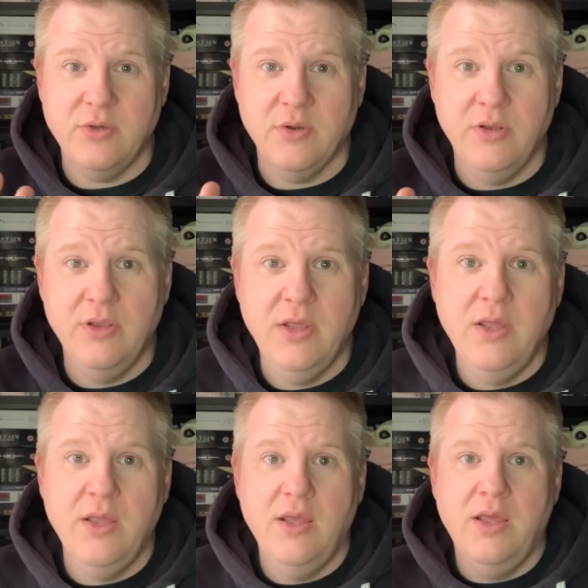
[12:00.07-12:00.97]
huddle
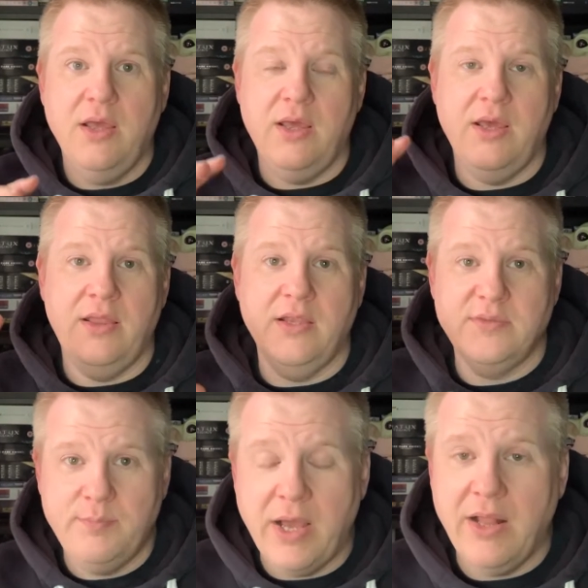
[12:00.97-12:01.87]
in this
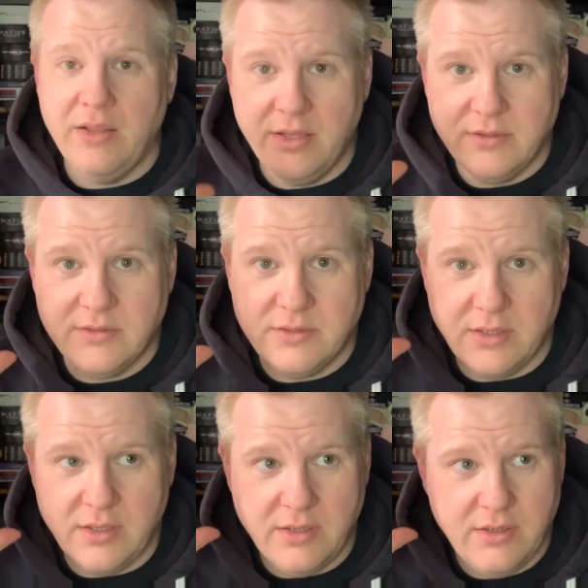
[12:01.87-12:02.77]
battle that
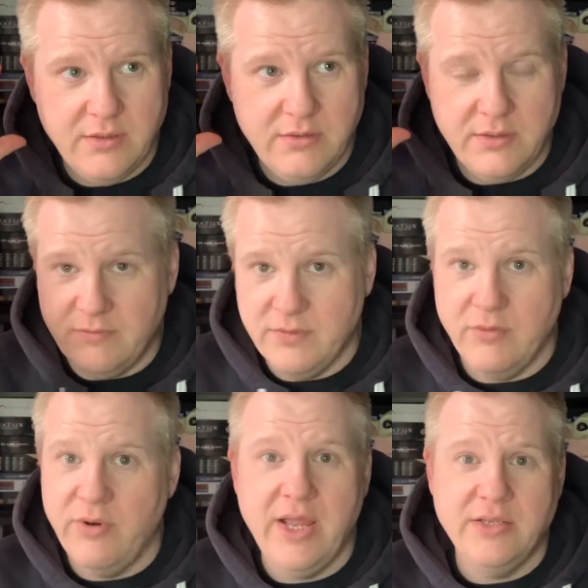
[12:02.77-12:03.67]
they've
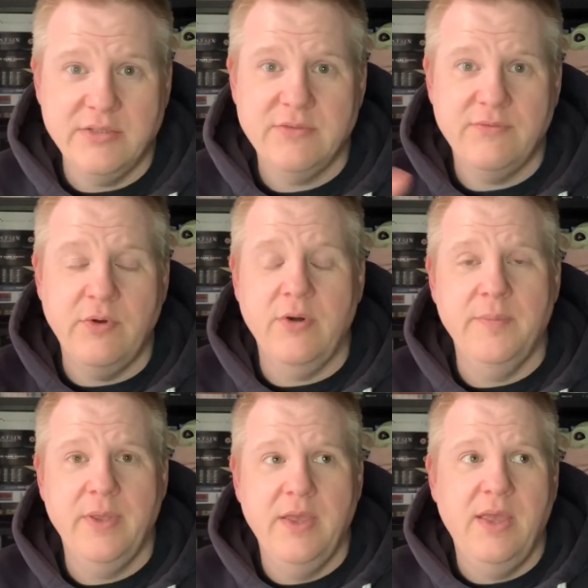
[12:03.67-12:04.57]
arranged for
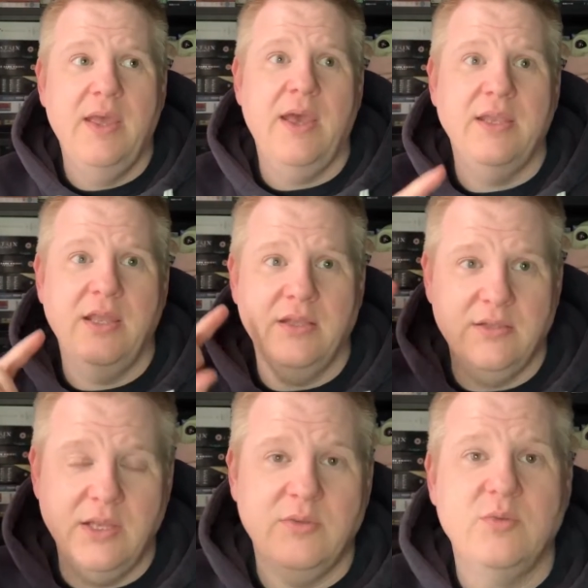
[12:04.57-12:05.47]
him. And you
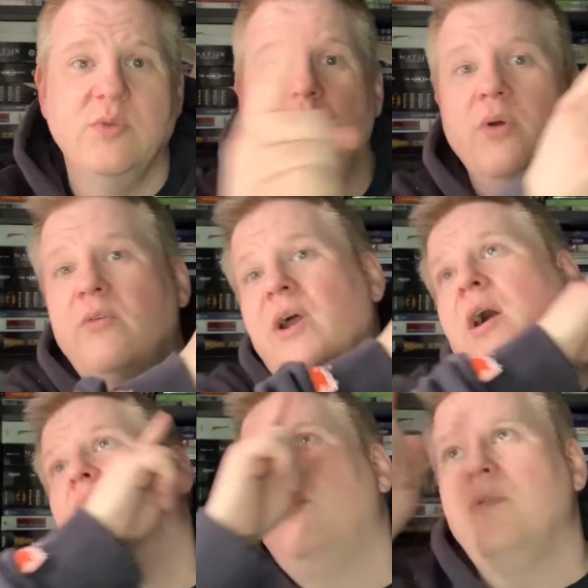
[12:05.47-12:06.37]
can go
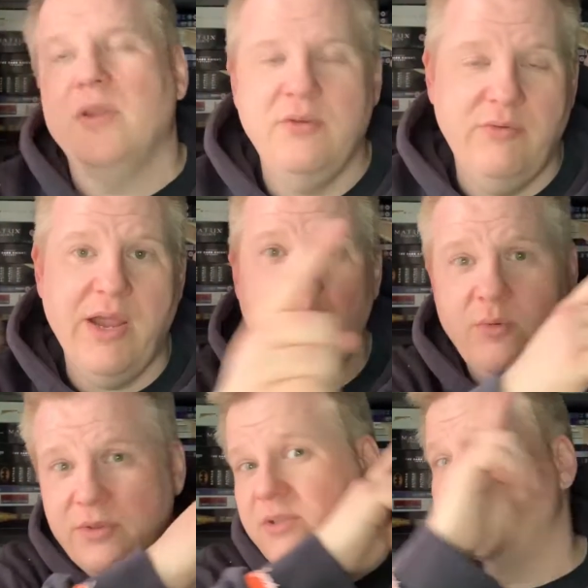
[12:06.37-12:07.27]
round and round
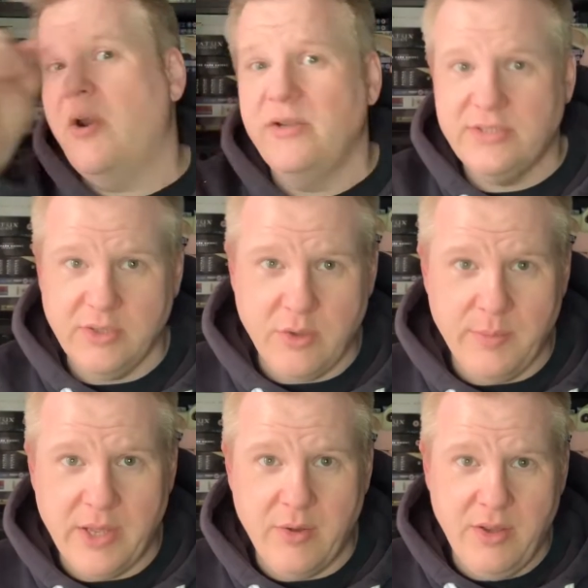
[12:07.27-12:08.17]
with the chariots that come
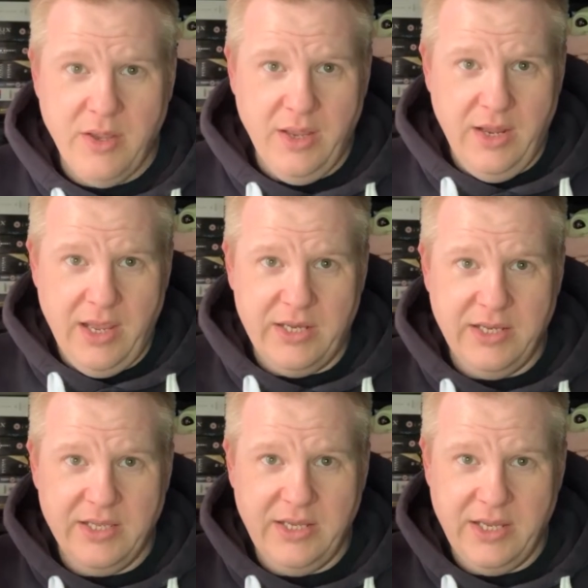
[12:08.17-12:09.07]
out, and you
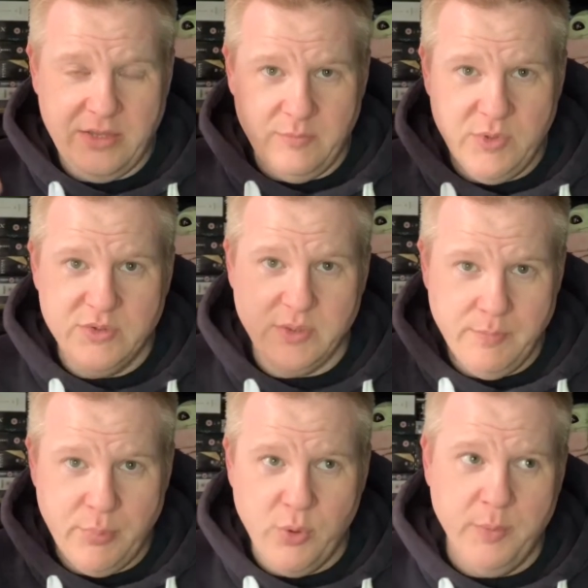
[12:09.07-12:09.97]
can hear the
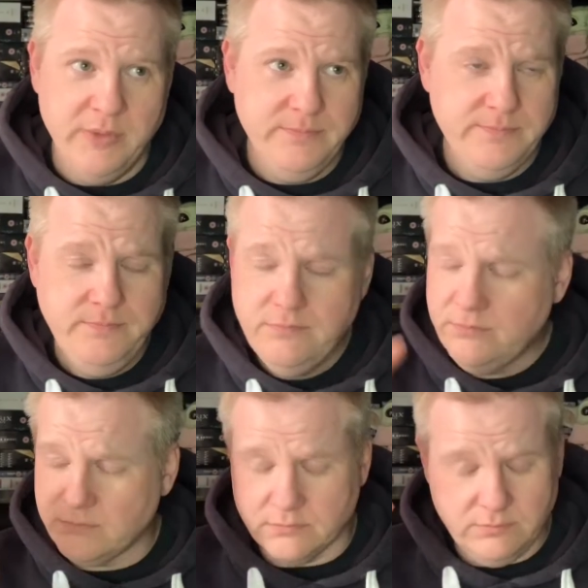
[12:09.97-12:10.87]
music booming.
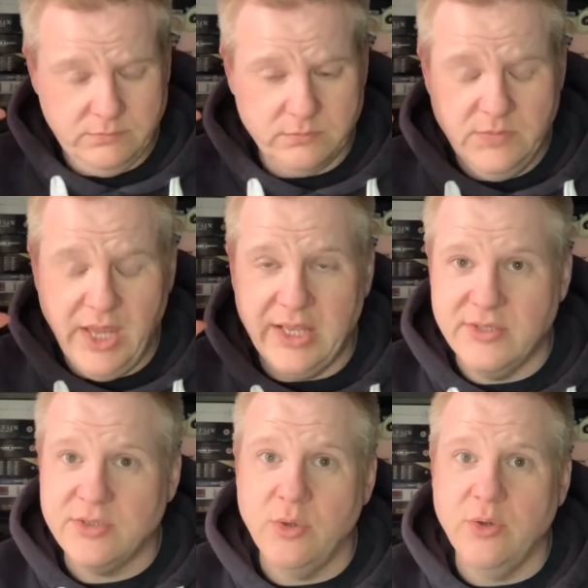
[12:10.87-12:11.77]
It
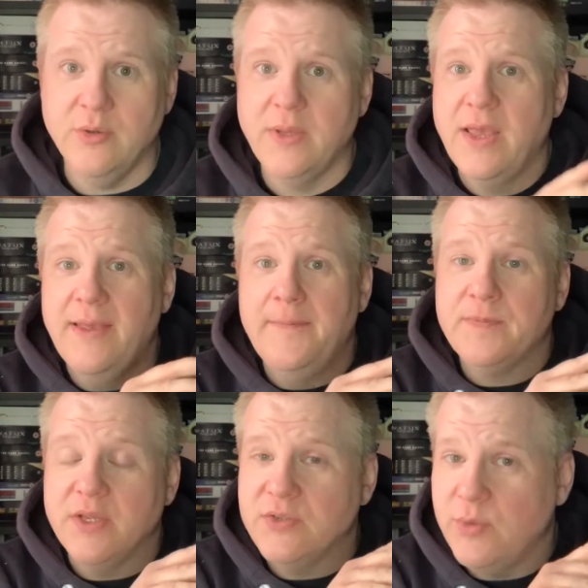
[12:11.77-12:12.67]
is so good.
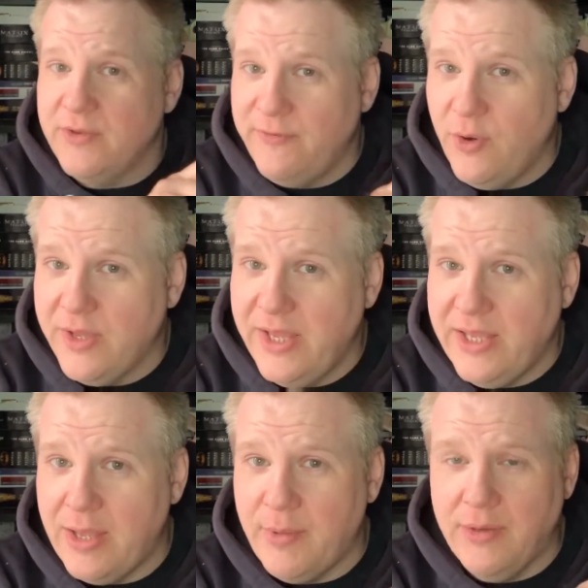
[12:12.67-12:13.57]
So when the 4K
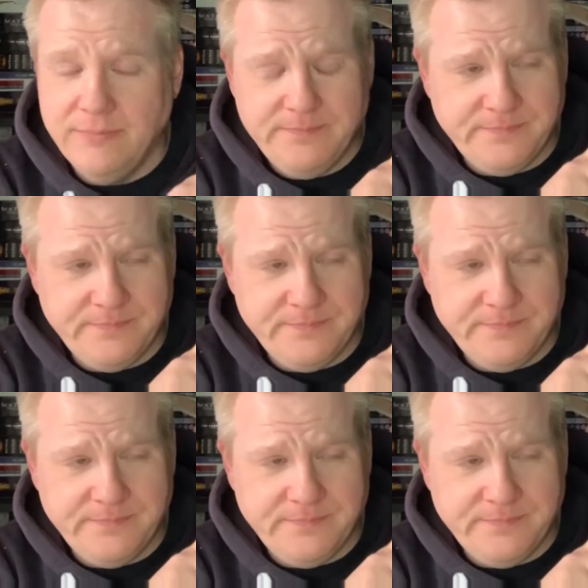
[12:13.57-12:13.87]
came out,